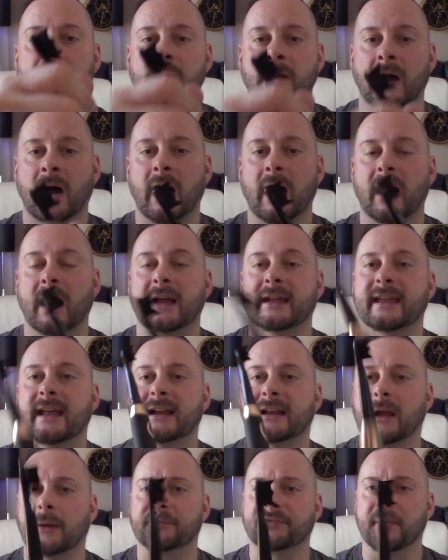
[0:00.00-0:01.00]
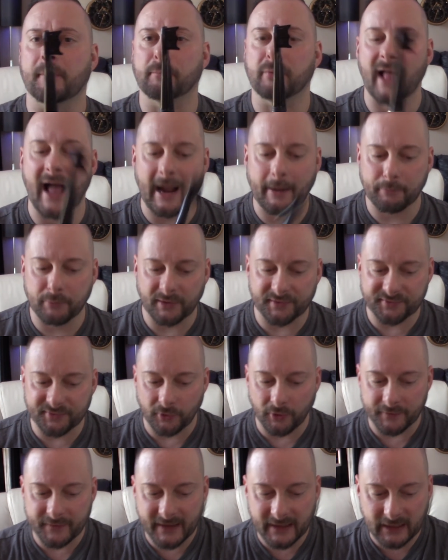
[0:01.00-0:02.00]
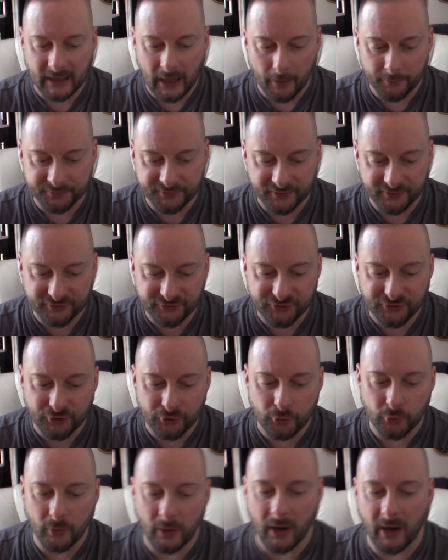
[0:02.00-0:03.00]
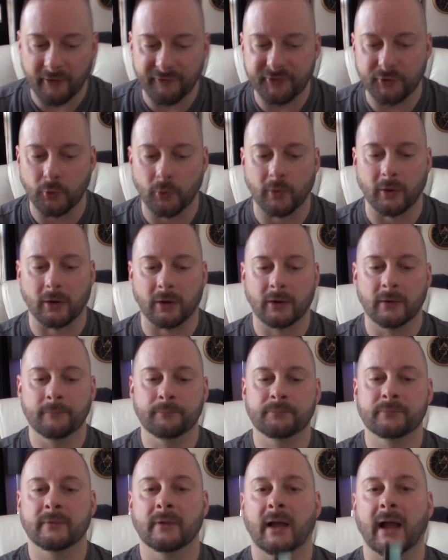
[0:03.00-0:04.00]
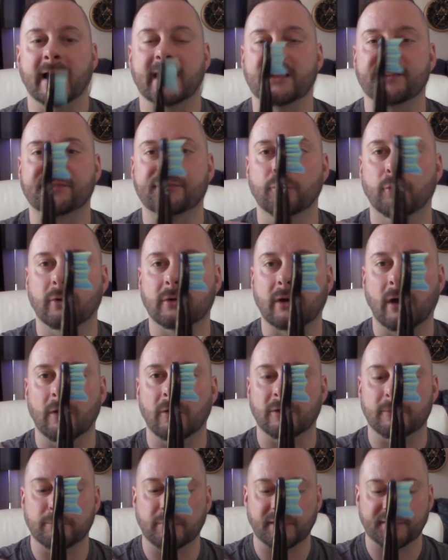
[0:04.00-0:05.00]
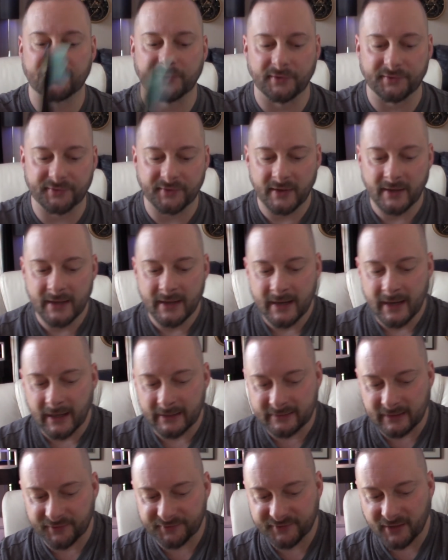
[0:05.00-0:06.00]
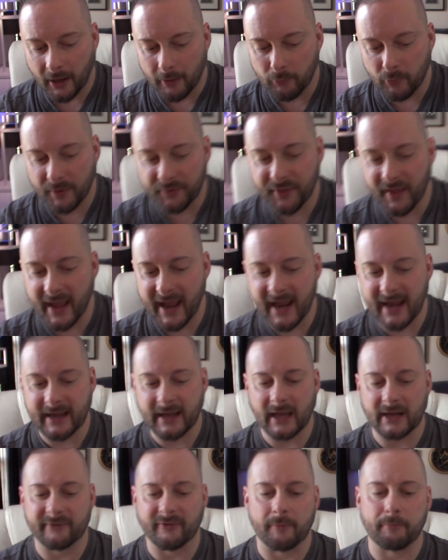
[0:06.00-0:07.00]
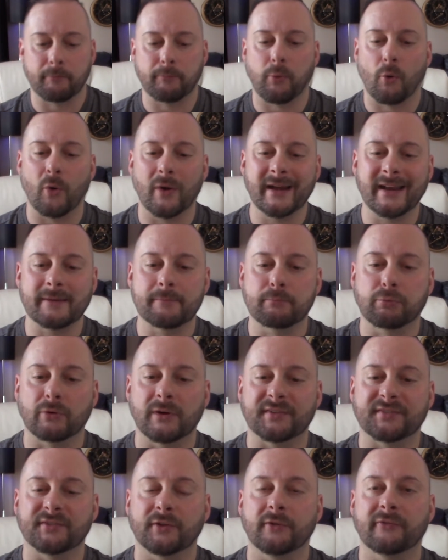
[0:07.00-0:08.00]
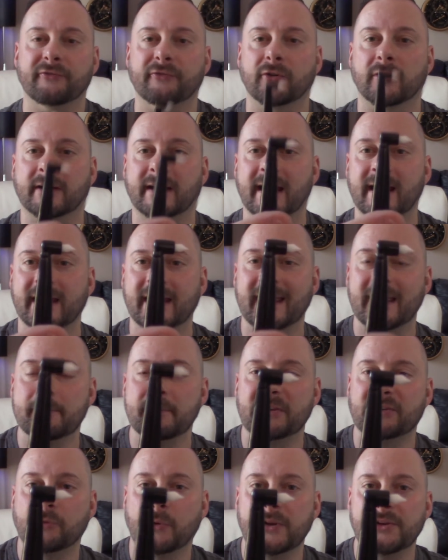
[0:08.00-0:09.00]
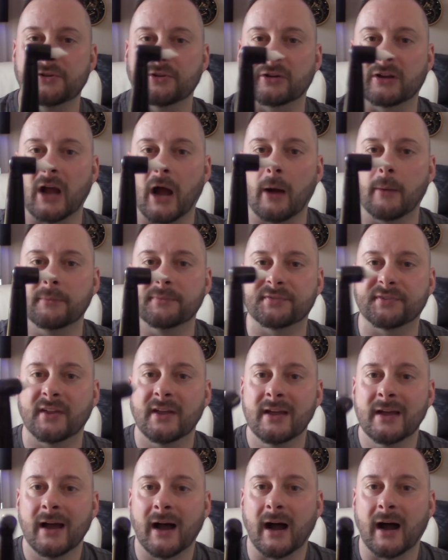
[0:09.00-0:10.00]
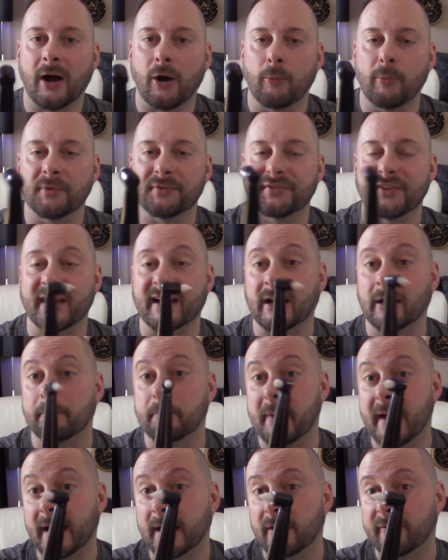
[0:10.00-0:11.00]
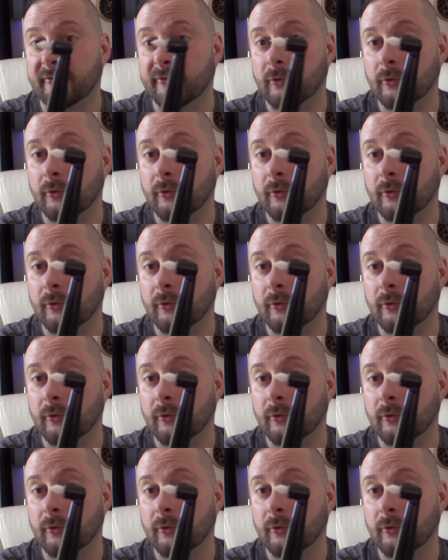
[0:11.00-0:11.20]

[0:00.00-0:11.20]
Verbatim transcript: Again, it comes to black bristle, and then it comes with two of your, I guess, dual colored bristles. It does come with a kind of a pointed bristle for getting in between your gums, almost like a pick, of